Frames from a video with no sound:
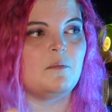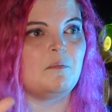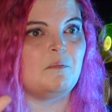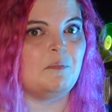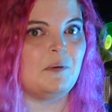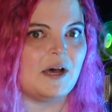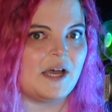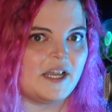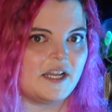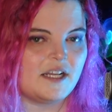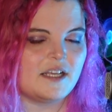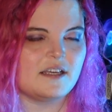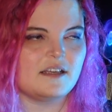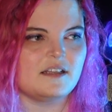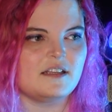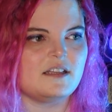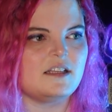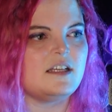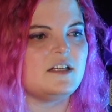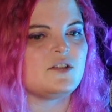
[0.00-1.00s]
but
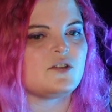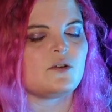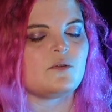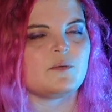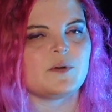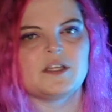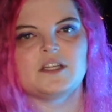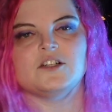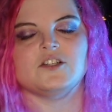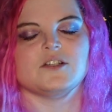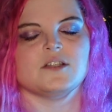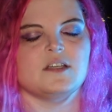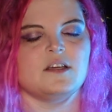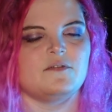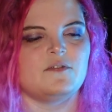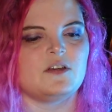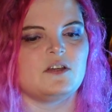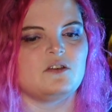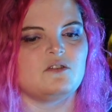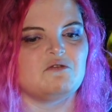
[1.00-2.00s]
these are really just
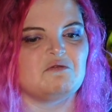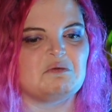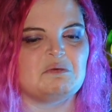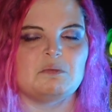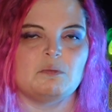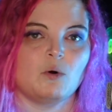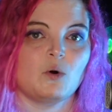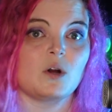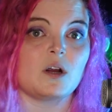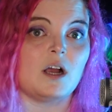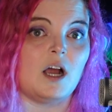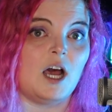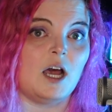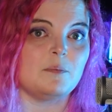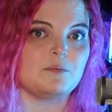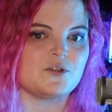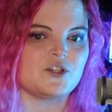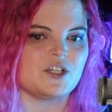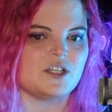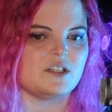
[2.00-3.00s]
giving you more
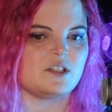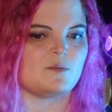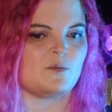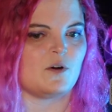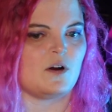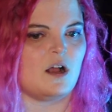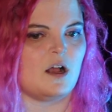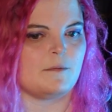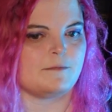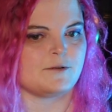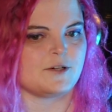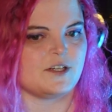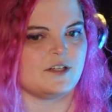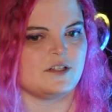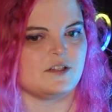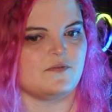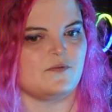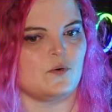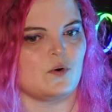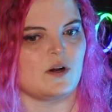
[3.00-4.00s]
options
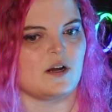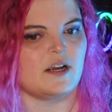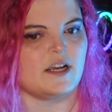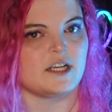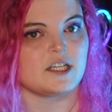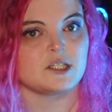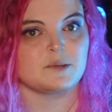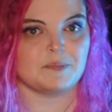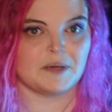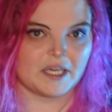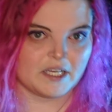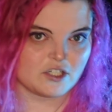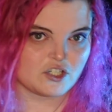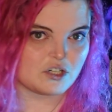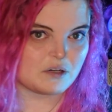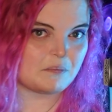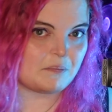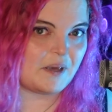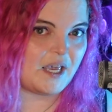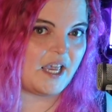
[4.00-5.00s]
for
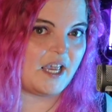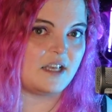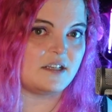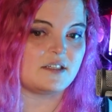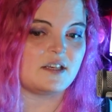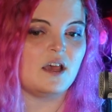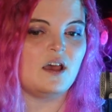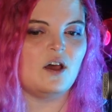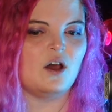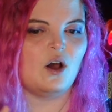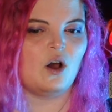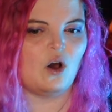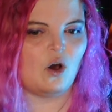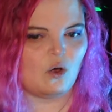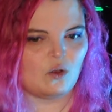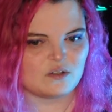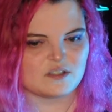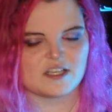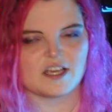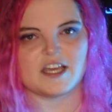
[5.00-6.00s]
expansion bays,
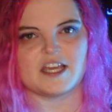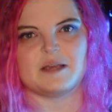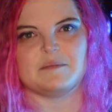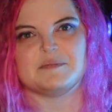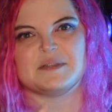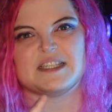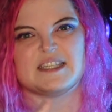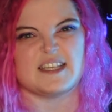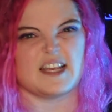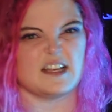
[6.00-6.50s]
hull types,